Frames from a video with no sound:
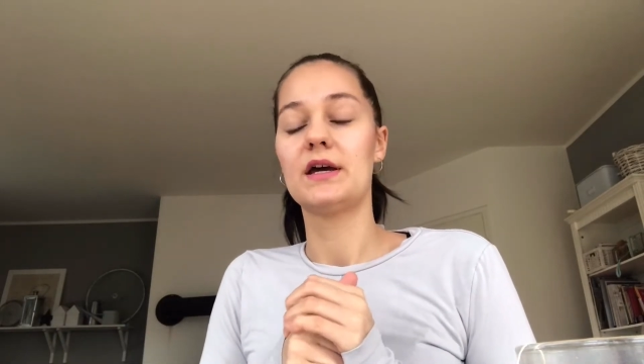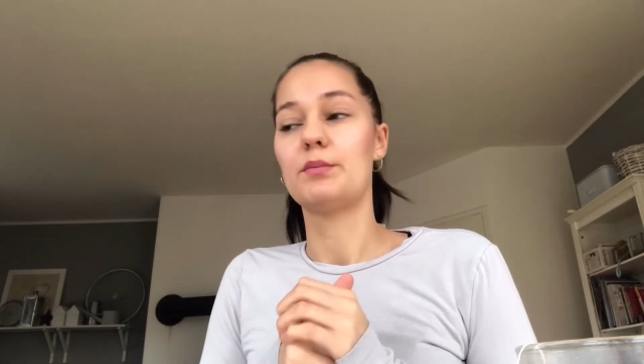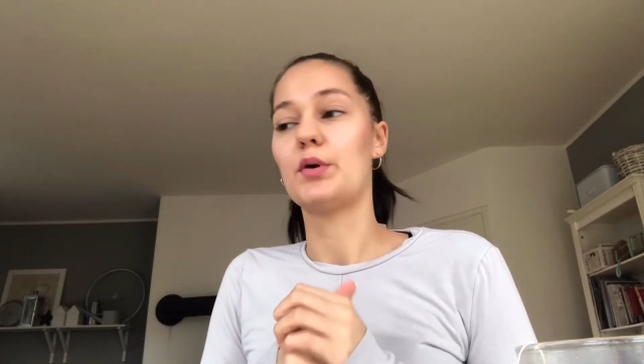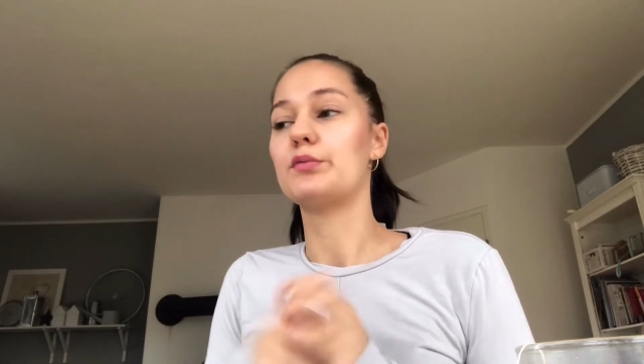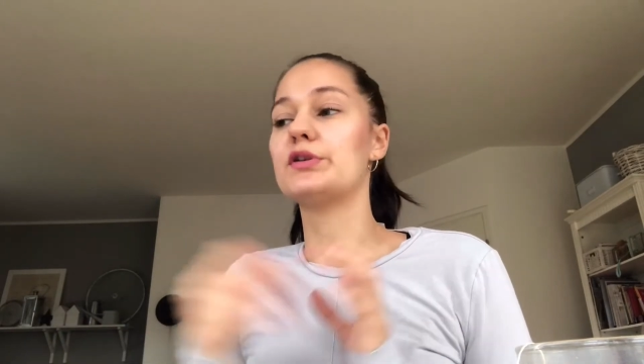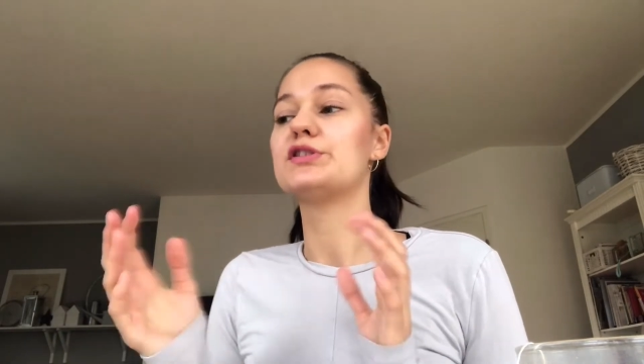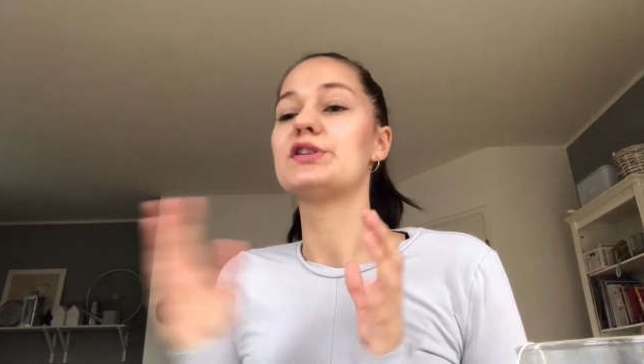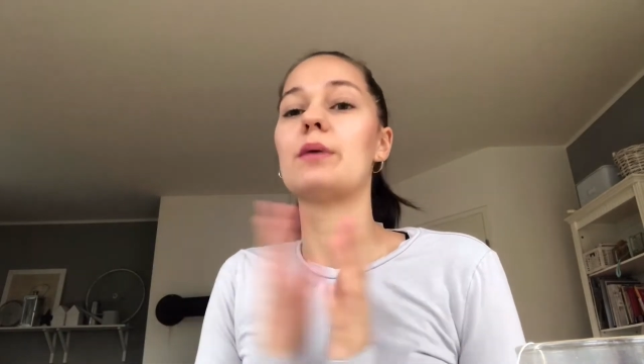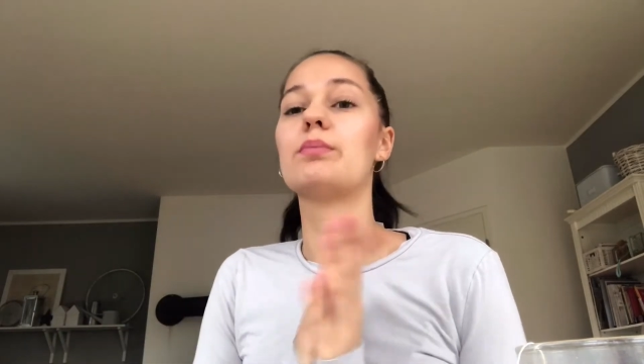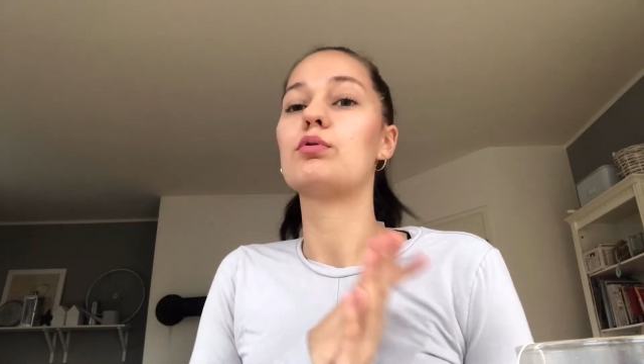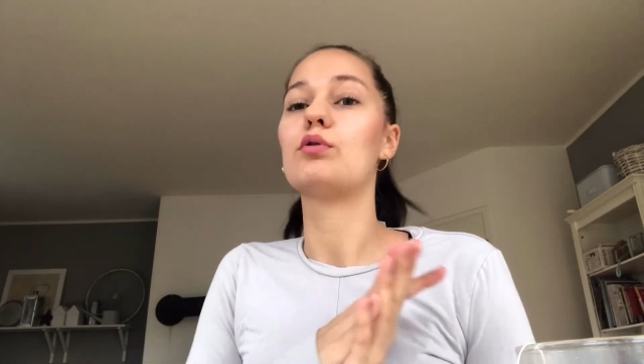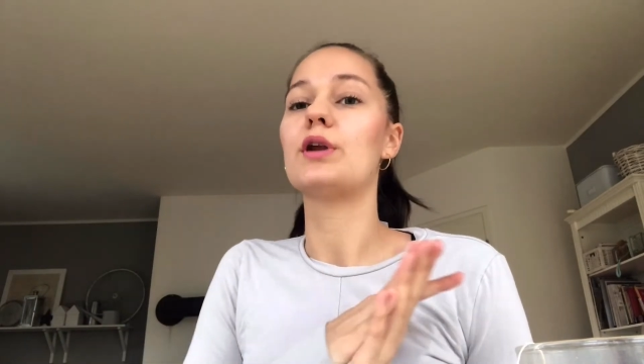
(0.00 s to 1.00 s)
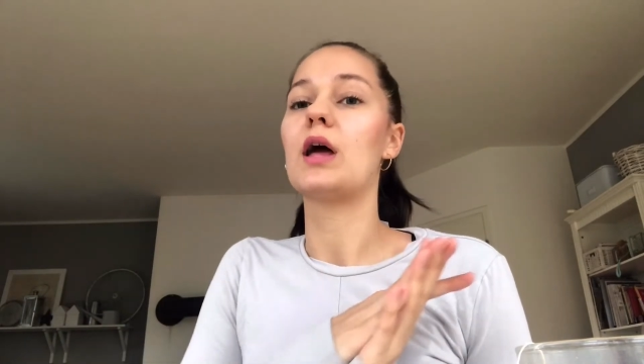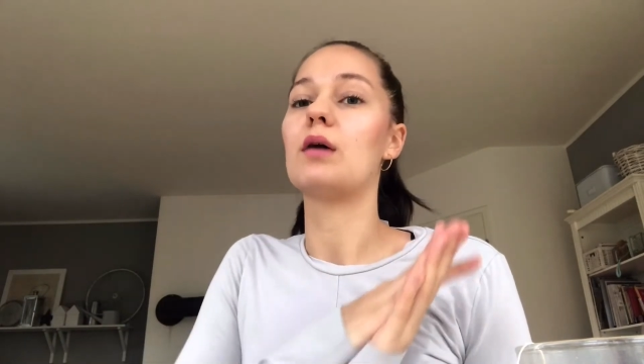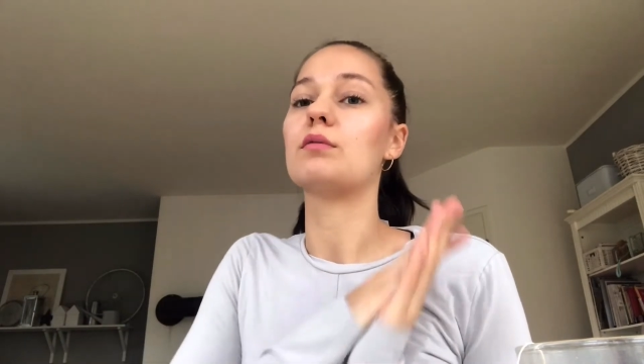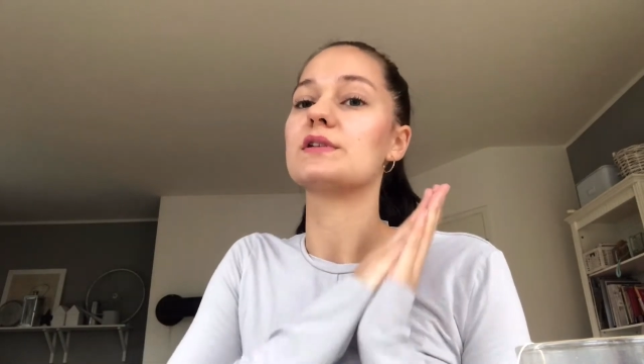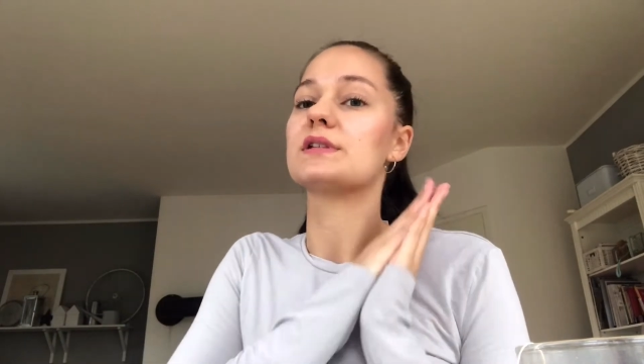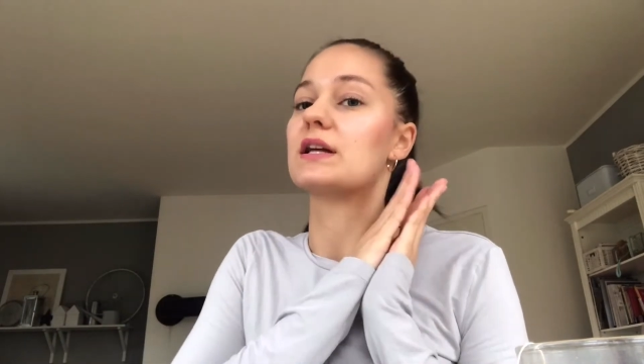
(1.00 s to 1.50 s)
But Rich Dad Poor
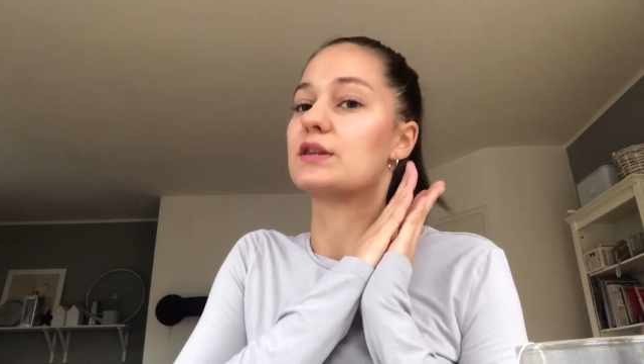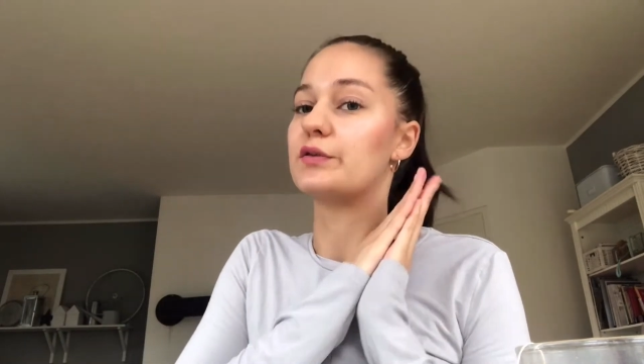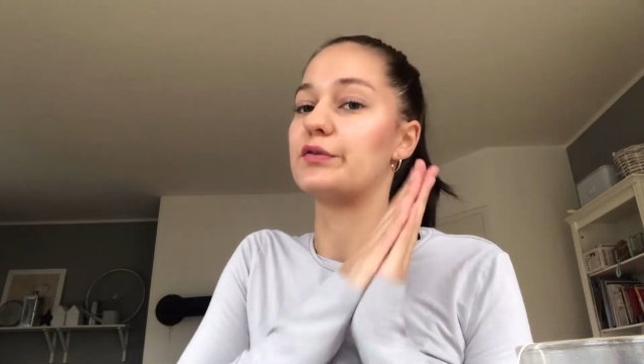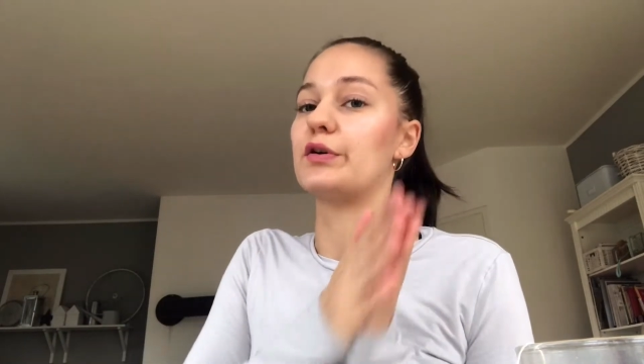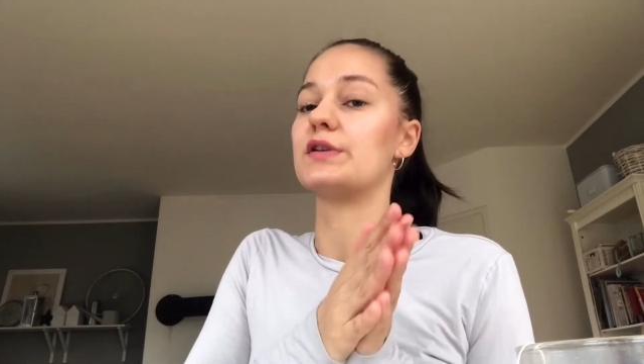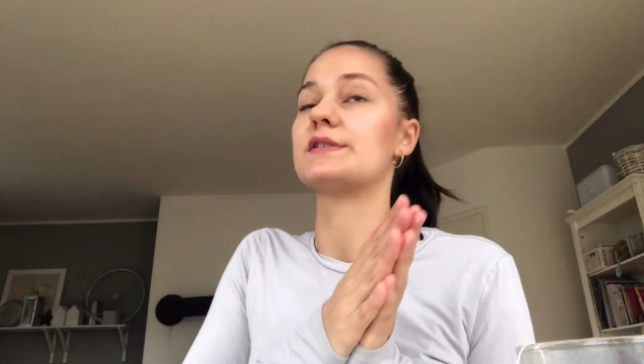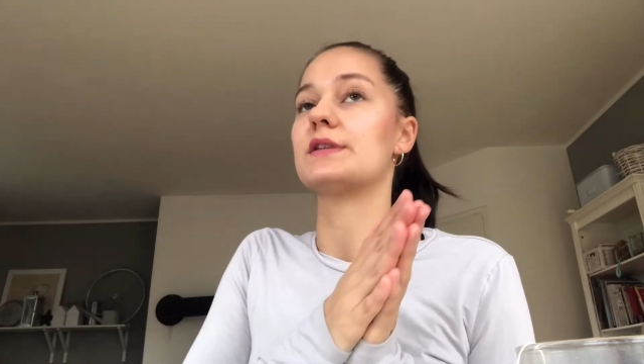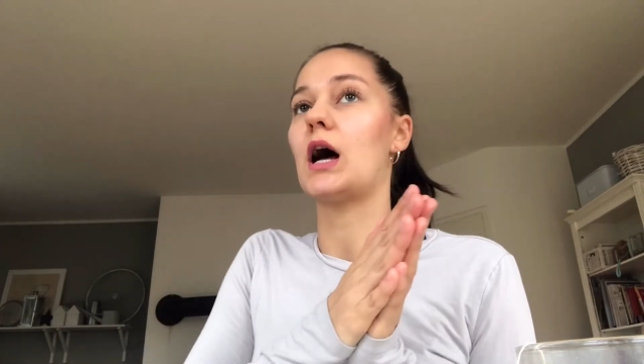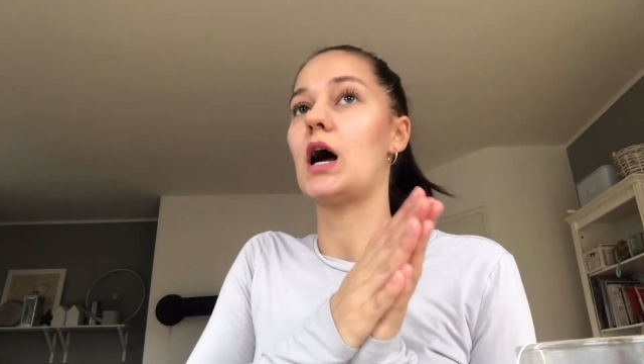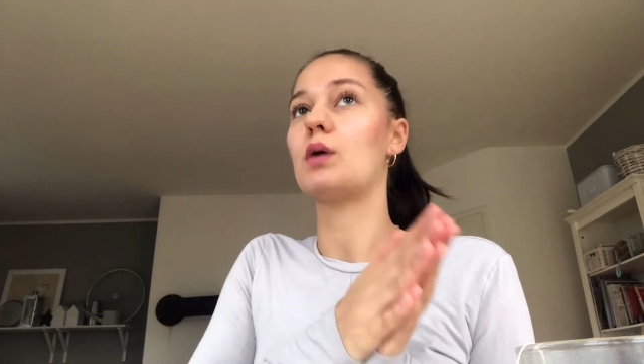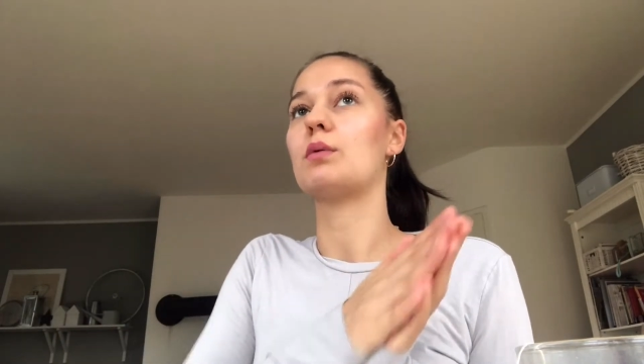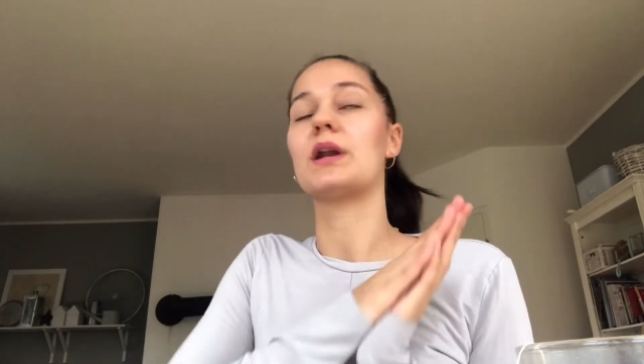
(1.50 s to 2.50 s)
Dad was like the first start.